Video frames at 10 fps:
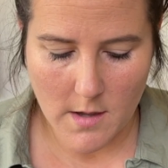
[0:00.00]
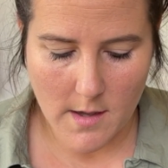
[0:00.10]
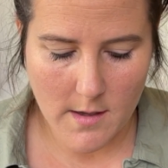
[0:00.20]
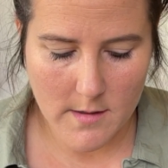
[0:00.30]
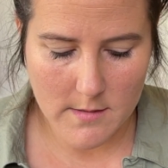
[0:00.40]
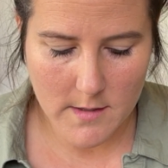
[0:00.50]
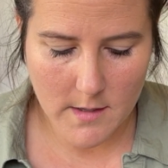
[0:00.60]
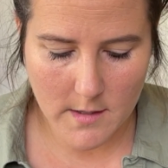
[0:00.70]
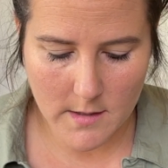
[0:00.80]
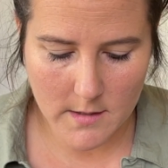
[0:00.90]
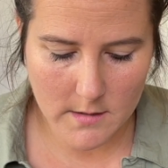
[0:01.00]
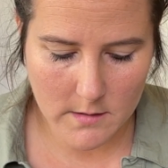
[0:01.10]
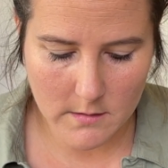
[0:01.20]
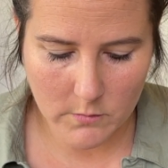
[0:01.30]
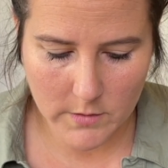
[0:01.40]
And then,
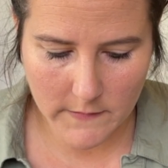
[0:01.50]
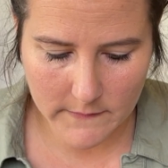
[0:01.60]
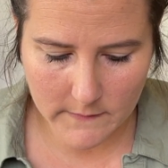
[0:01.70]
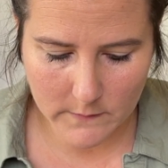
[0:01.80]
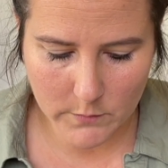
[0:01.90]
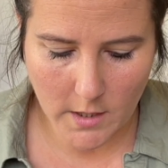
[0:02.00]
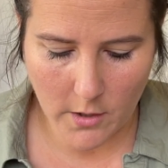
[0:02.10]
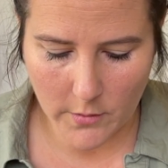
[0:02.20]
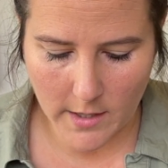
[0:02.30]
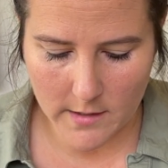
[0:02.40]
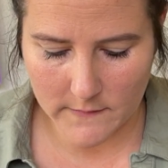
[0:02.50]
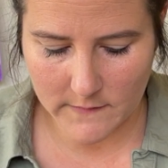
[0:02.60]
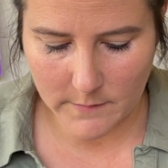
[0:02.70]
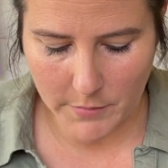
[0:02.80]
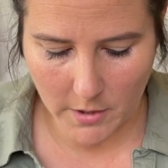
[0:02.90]
what is this one? Oh, okay, this
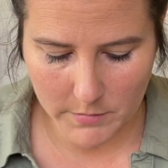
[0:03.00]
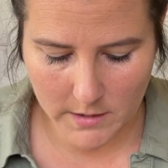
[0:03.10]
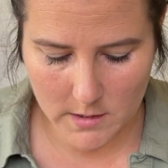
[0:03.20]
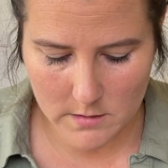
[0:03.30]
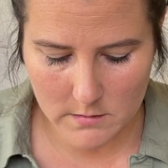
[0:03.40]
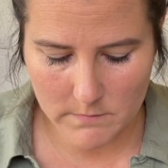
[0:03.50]
is a pumpkin.